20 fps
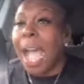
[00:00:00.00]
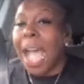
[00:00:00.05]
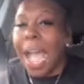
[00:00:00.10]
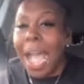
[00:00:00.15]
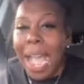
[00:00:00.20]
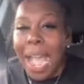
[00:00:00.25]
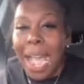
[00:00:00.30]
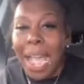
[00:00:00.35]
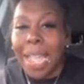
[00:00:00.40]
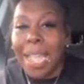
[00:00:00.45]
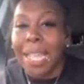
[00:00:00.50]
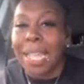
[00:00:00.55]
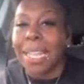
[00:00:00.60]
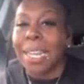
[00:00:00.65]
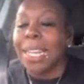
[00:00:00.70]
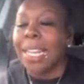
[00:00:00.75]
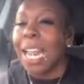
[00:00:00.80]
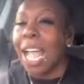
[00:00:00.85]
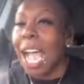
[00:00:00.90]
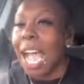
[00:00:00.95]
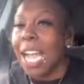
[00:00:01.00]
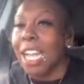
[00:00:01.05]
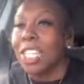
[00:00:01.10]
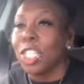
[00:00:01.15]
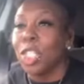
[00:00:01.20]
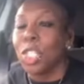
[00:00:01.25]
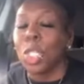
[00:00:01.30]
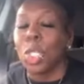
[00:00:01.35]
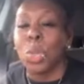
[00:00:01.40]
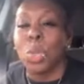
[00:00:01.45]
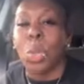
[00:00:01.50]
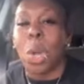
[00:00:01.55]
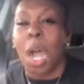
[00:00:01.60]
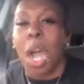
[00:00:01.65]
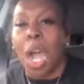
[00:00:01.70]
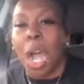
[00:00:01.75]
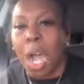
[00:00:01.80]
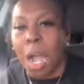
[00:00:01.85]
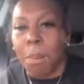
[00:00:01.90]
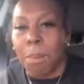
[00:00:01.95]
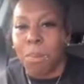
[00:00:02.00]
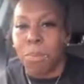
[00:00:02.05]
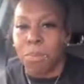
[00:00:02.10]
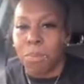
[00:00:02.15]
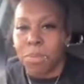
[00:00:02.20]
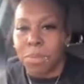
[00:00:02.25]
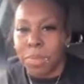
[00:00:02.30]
I lined you up.